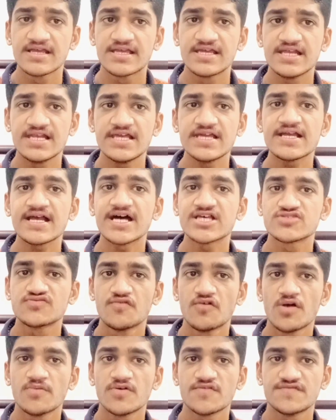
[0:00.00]
Killing a
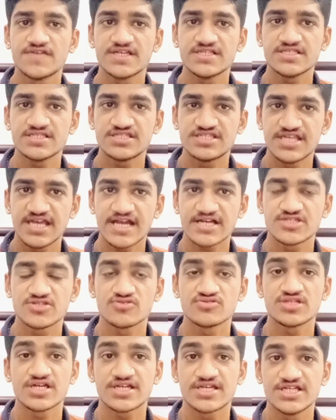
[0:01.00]
swarm of these insects
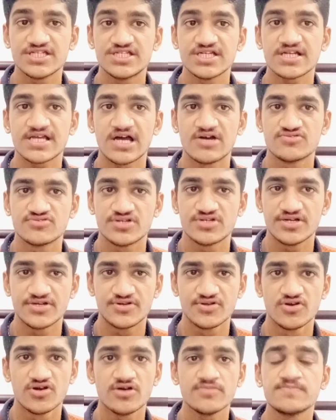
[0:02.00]
on the kitchen
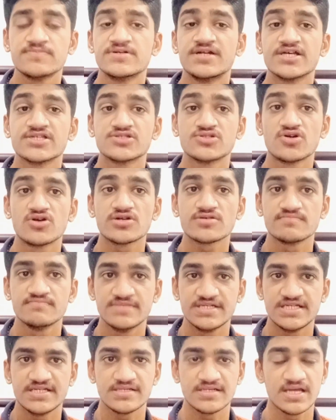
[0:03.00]
countertop does not
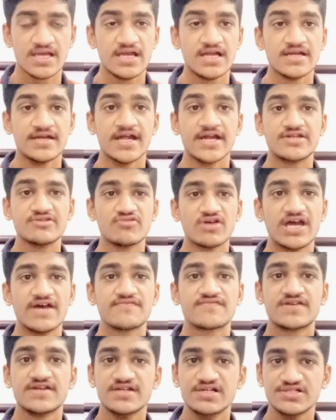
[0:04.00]
mean that
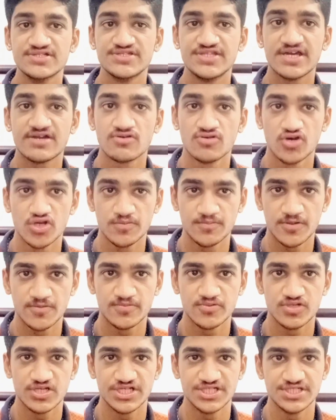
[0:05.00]
have killed their whole
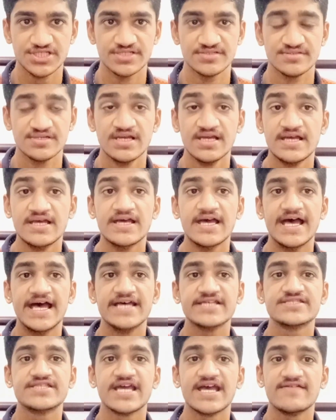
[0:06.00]
population,
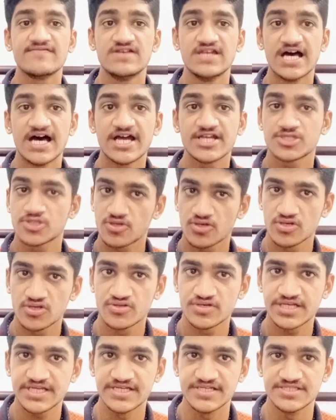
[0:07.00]
as they have large
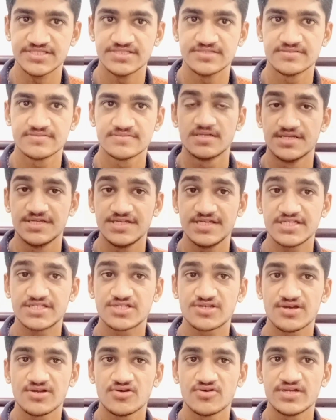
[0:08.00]
colonies.
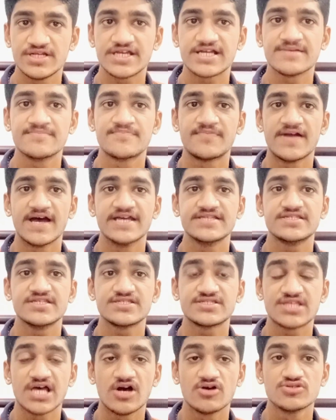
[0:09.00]
Each colony
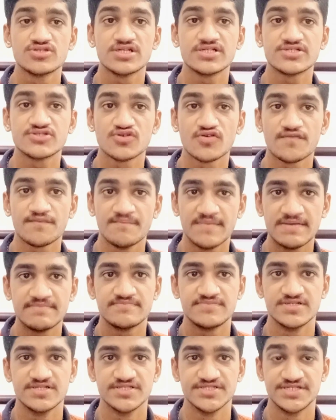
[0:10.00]
comprises thousands of
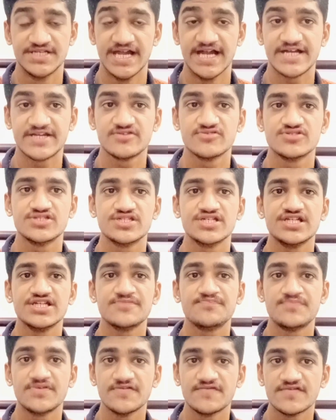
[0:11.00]
members that
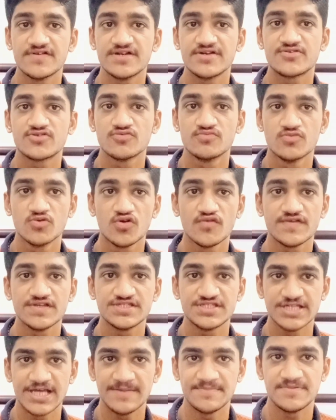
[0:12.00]
usually prefer to move
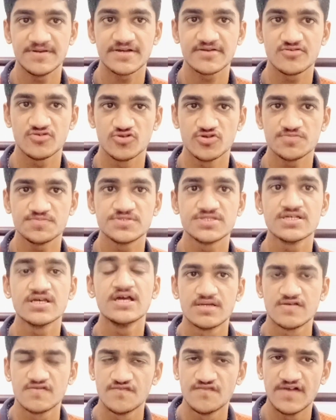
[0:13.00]
in separate groups
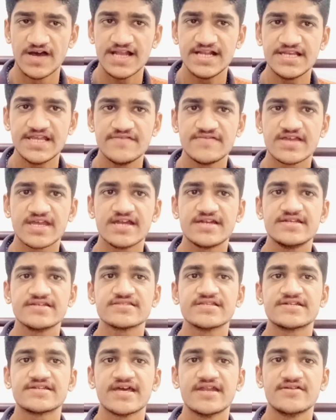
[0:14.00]
while
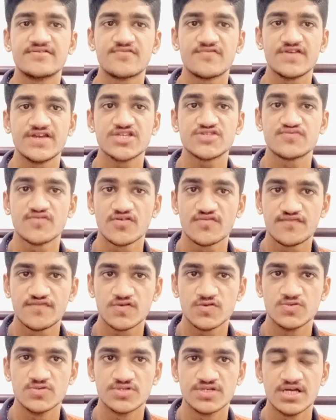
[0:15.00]
navigating the territories for
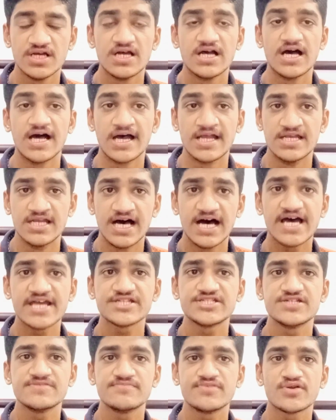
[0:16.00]
food. A
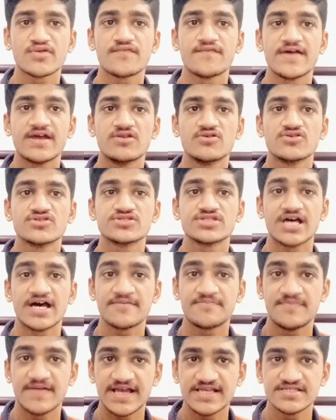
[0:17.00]
large number of fellows
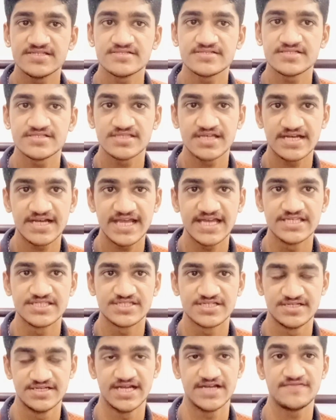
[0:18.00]
are present in the
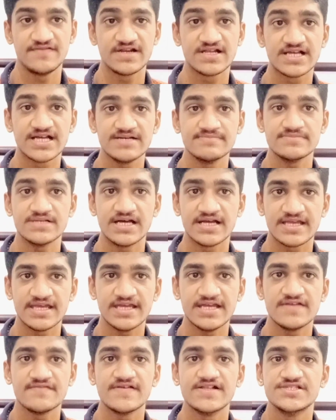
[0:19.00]
nest that will come
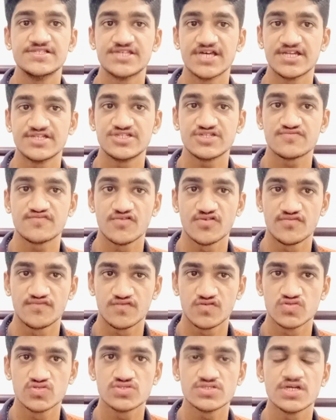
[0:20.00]
again while searching for
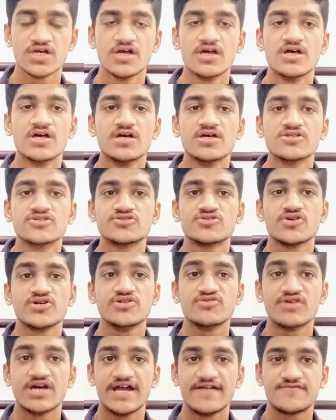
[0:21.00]
food, so
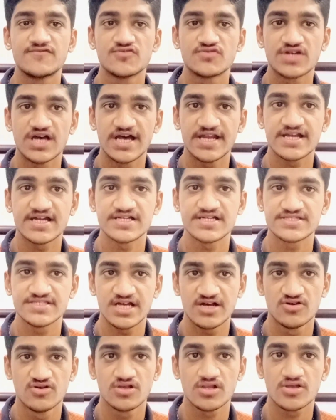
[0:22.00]
you have to target
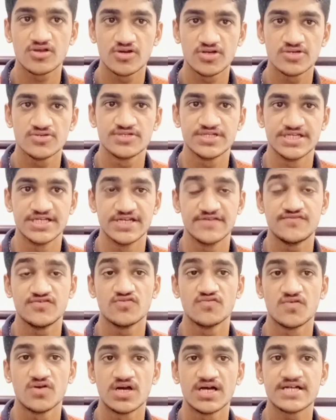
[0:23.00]
the whole colony if
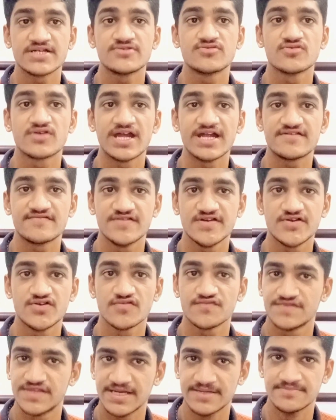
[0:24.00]
you want to get rid
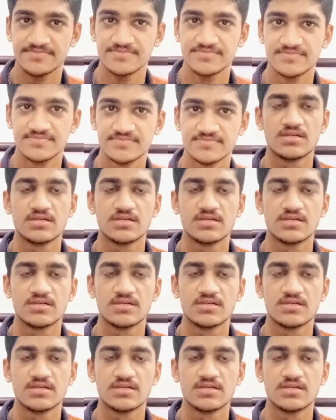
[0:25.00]
of them.